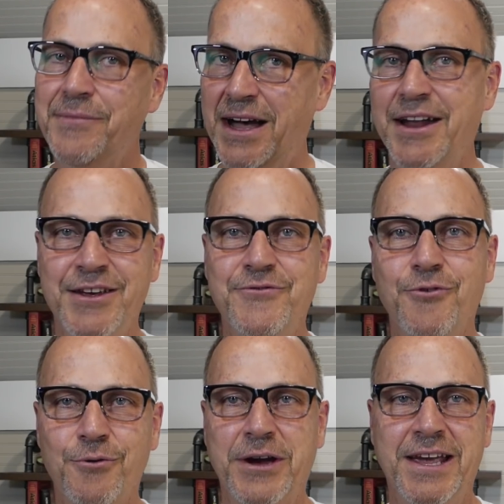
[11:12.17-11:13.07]
Not if
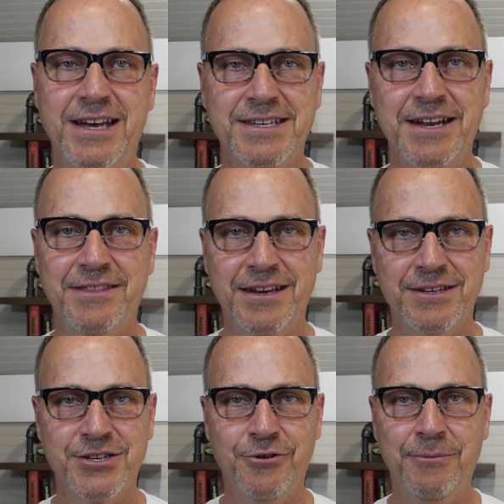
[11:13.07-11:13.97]
Norway has anything
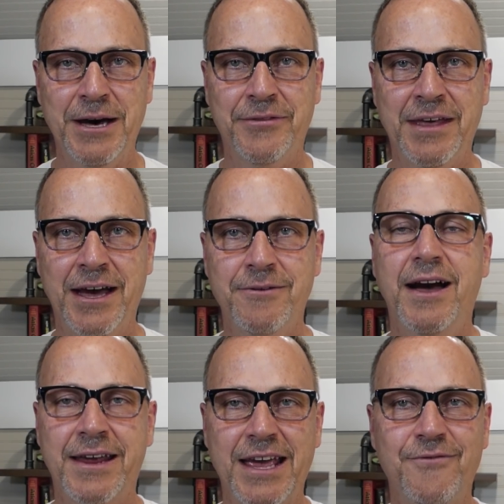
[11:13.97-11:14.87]
to show about that.
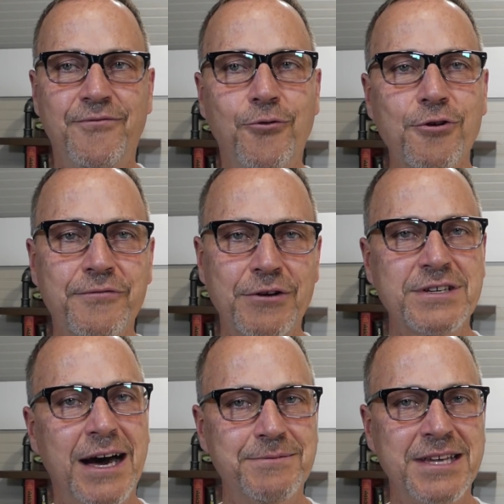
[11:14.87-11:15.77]
Again, four of their
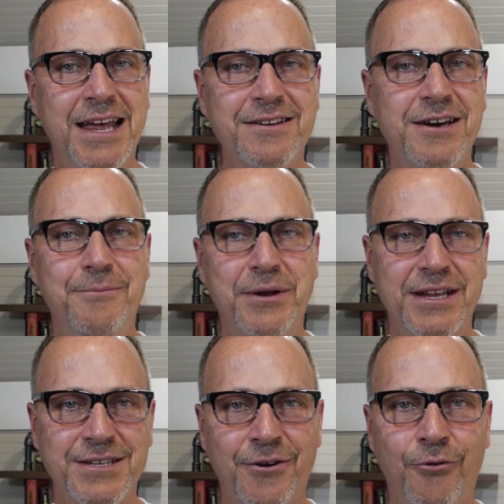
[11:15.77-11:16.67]
top ten
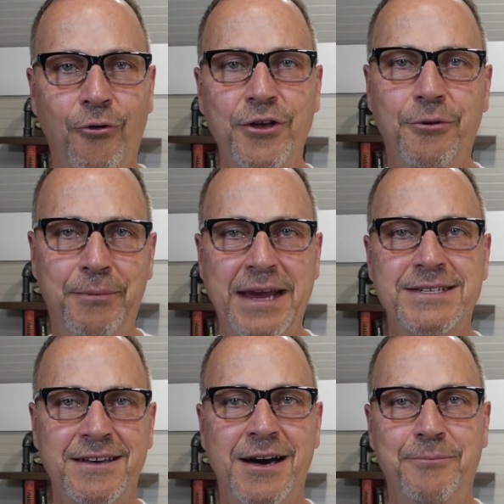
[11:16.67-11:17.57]
companies are
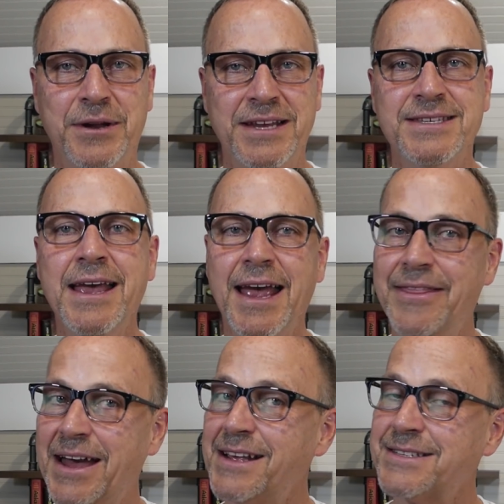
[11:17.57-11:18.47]
oil-based companies,
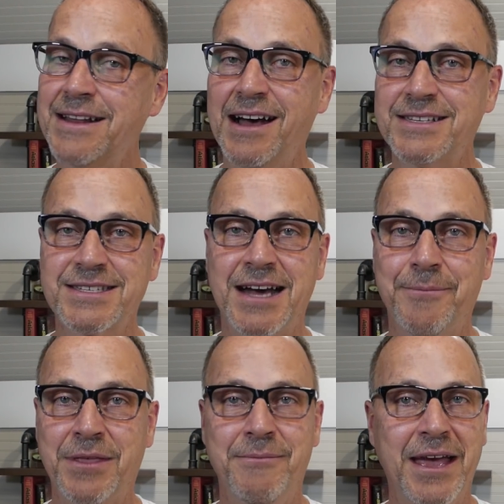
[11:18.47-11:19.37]
and that has not
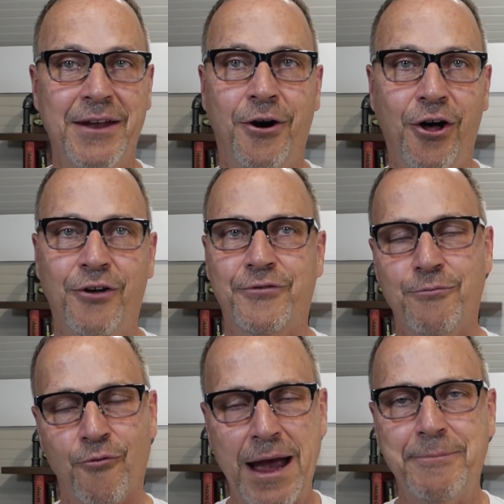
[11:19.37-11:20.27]
stopped them at all
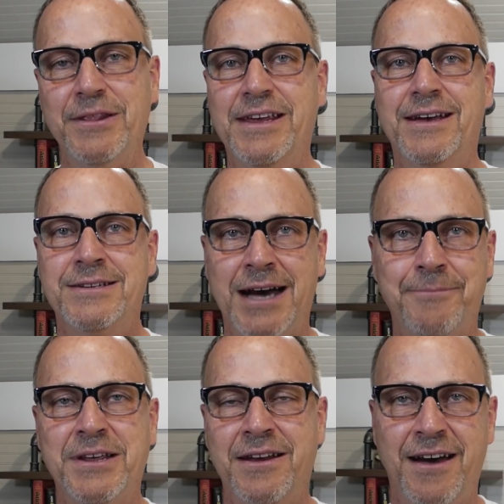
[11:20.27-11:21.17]
from rapidly
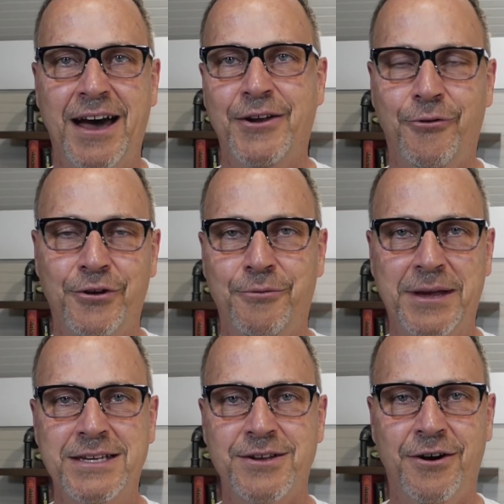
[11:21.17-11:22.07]
adopting
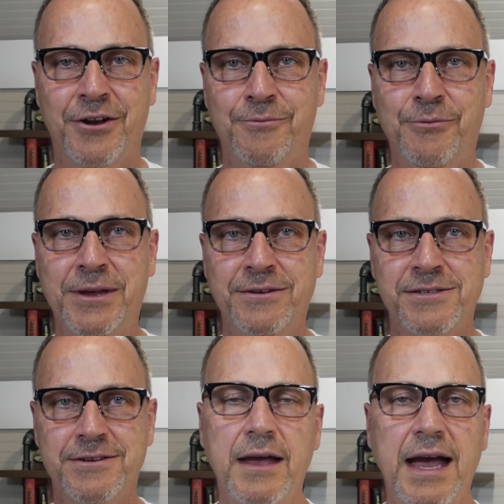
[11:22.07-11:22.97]
non-oil-based
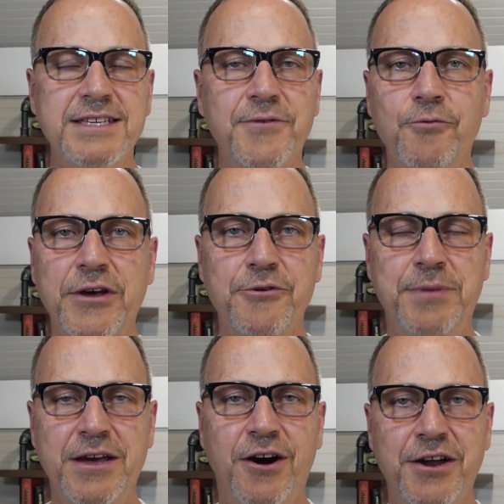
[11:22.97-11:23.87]
automobiles. As for whether
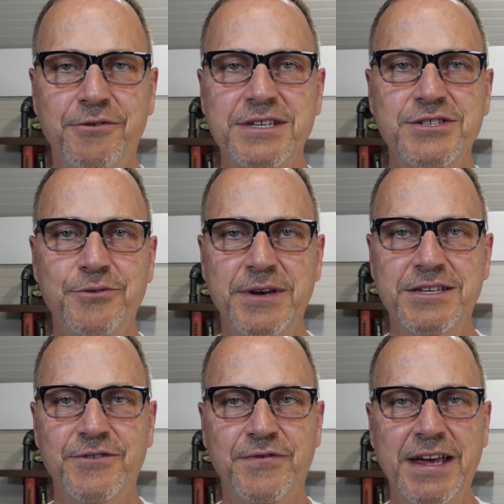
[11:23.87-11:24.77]
big auto is too
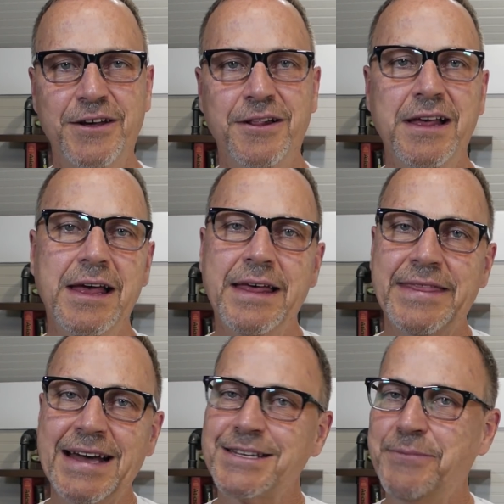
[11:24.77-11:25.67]
big to fail,
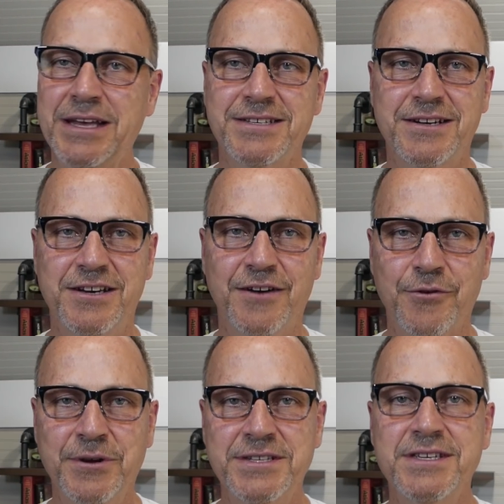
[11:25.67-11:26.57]
that depends on
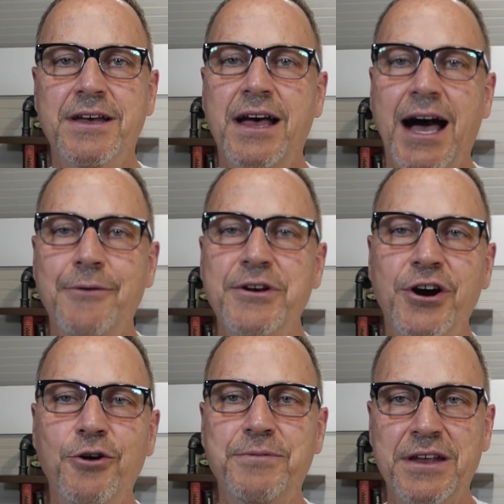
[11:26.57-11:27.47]
governments. I would
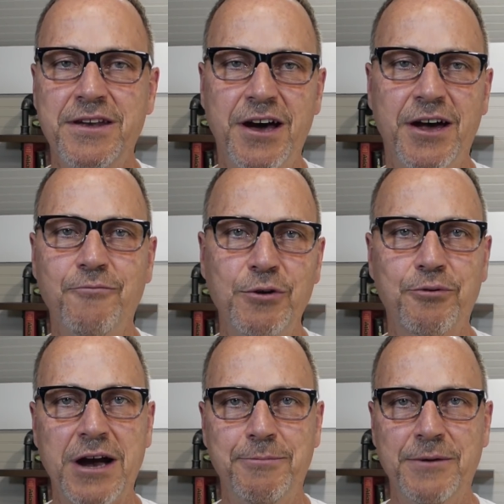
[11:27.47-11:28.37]
hope that none will
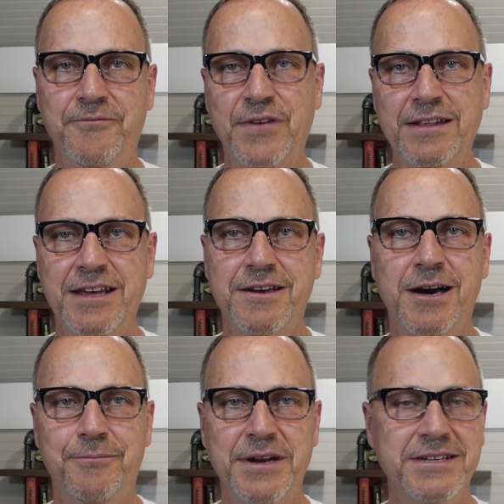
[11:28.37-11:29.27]
prop up failing
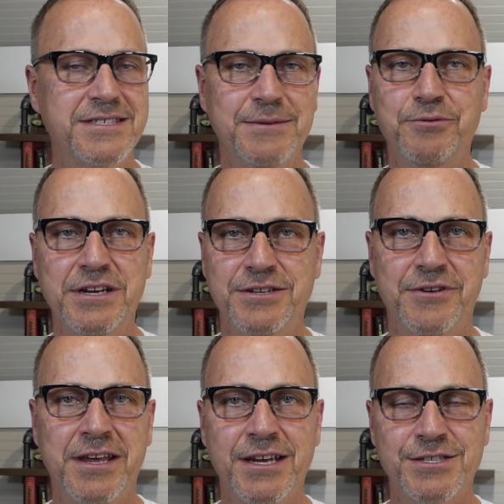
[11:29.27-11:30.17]
companies simply
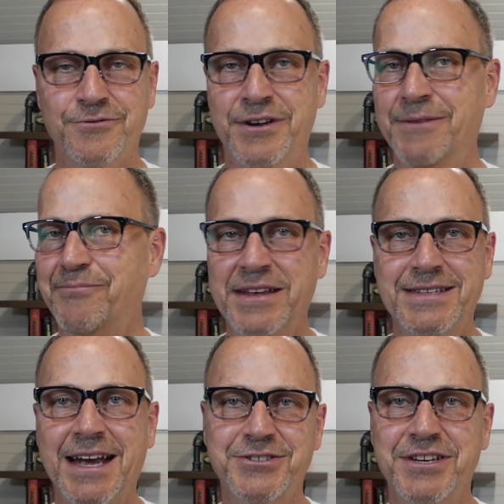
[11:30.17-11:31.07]
due to history.
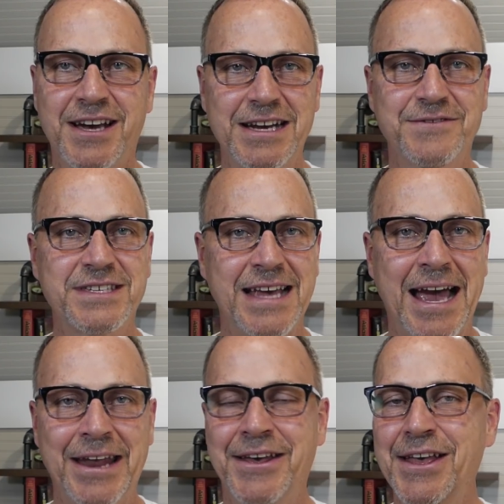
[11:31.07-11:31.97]
It's actually kind of
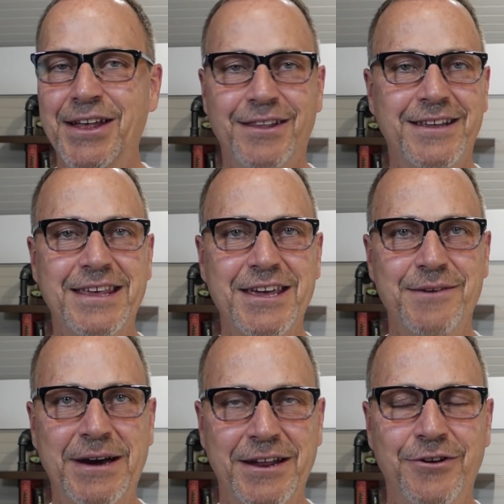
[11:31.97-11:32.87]
sad, like
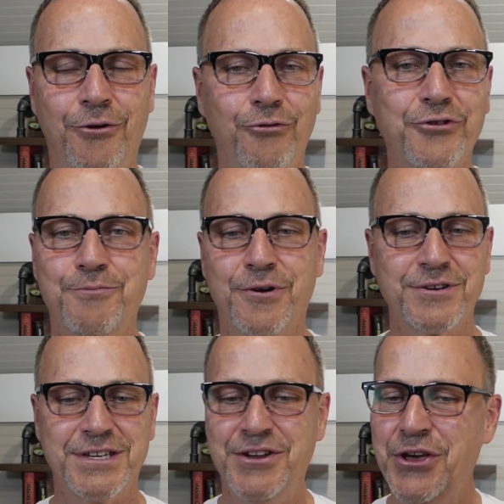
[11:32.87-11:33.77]
thinking about an older
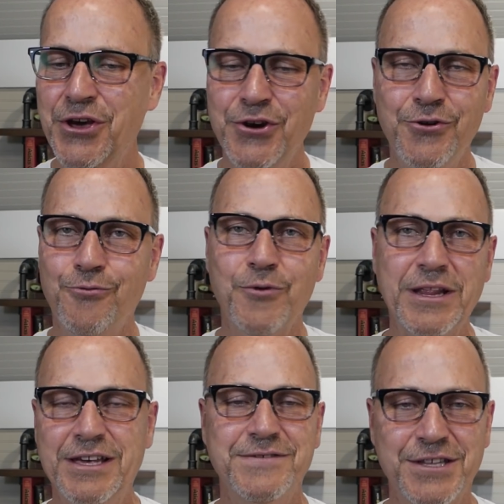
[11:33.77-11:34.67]
person who
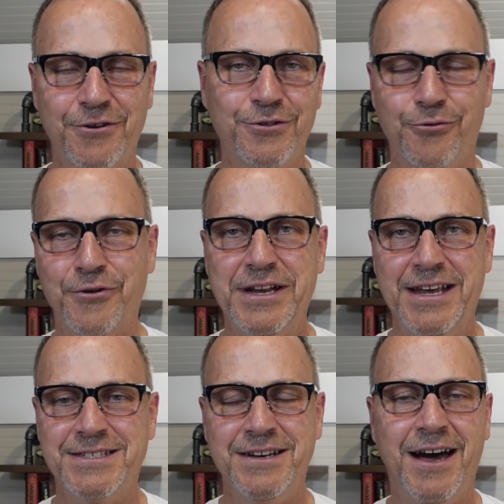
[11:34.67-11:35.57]
relives their glory
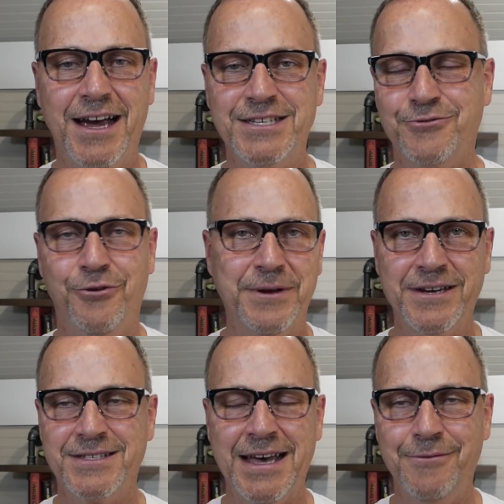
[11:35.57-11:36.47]
days in high school
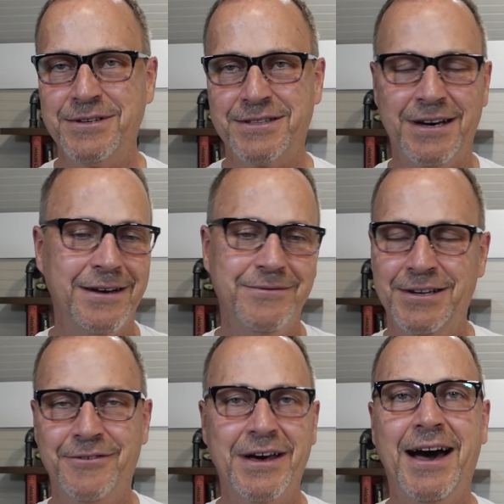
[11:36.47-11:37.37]
because that was the,
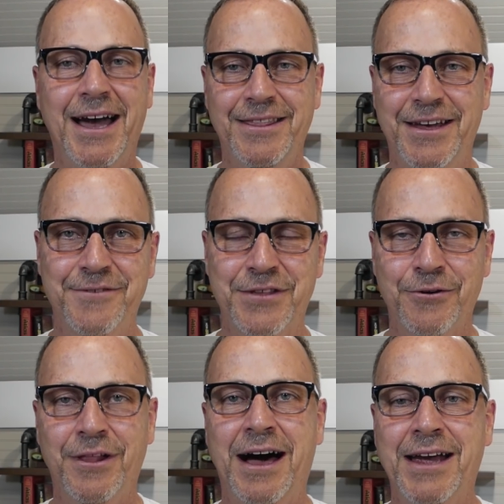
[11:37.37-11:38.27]
you know, the highlight of
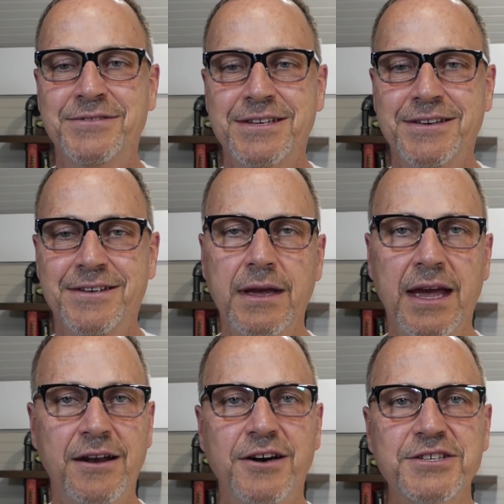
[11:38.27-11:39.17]
their lives.
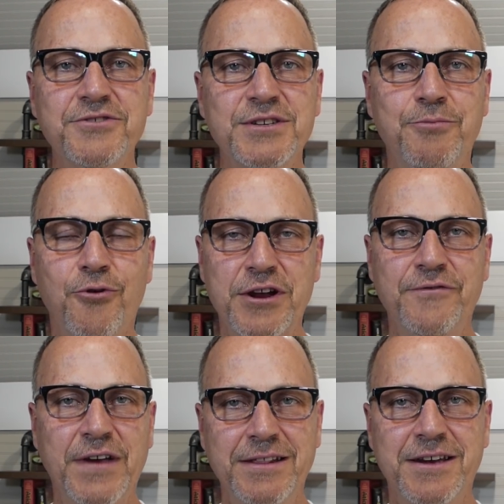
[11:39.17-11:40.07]
And also,
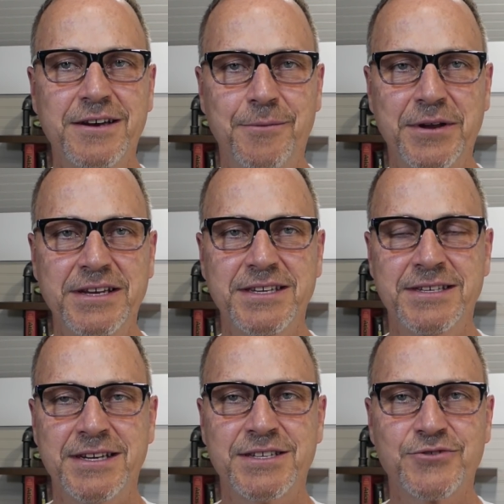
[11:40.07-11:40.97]
supporting failing companies
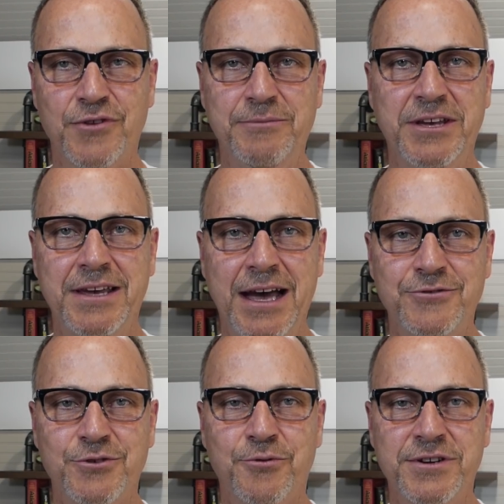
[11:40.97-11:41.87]
is extremely
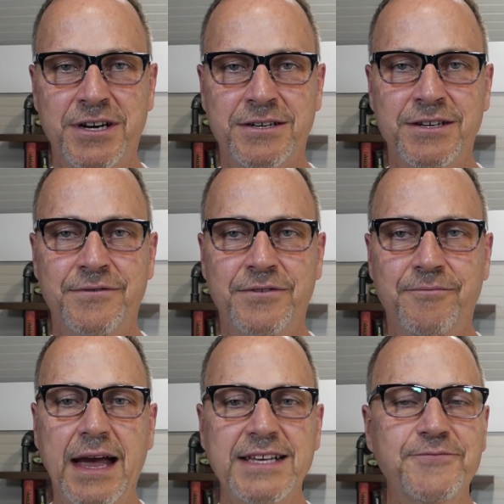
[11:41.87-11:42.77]
counterproductive.
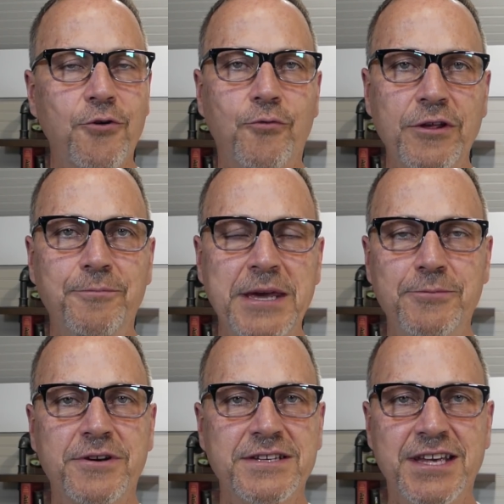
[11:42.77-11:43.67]
As for will
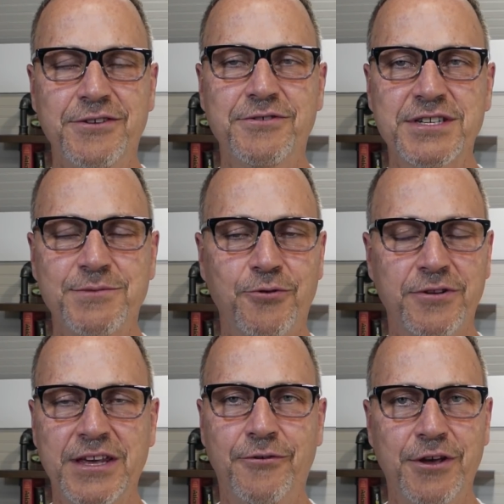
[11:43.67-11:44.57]
people continue to
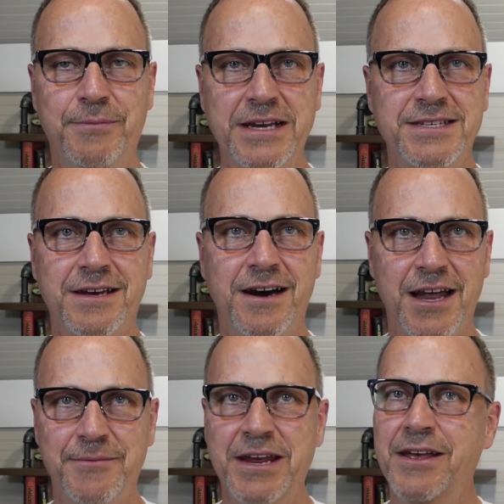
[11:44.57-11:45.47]
support the oil-based
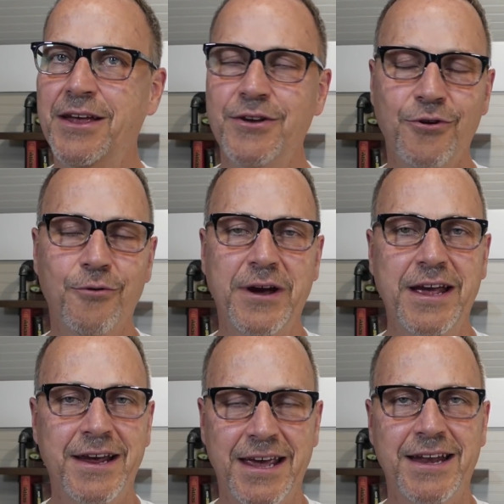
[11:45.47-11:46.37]
economy,
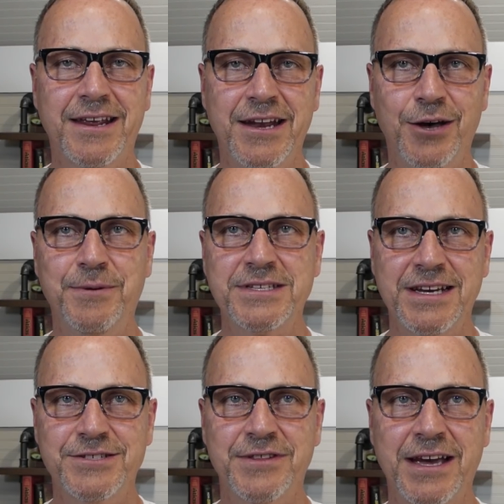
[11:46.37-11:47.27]
Norway again can help us
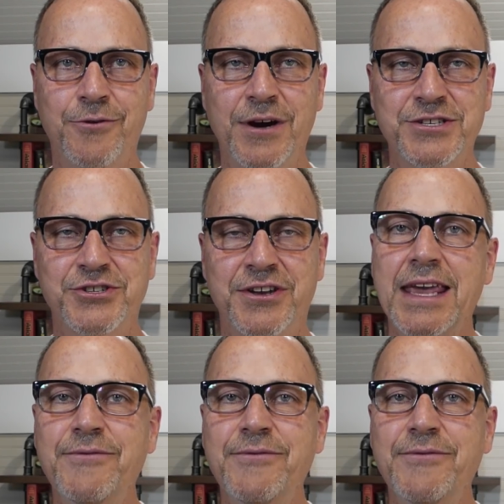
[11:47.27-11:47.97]
answer that question.